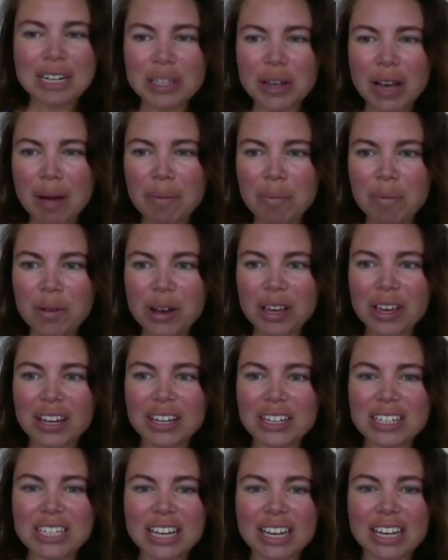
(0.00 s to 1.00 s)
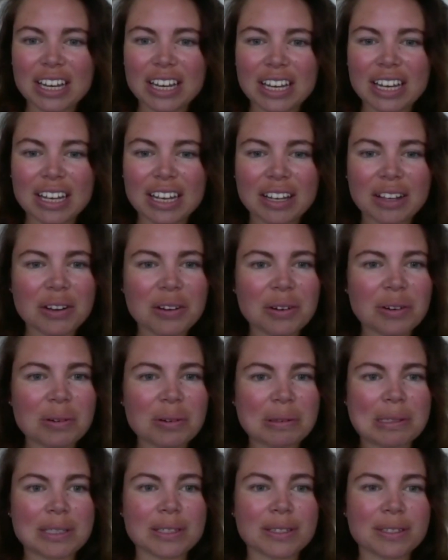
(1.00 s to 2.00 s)
And see, having announced it
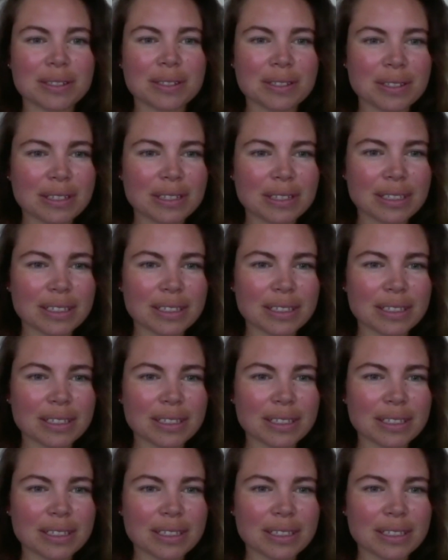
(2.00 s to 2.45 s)
publicly, now I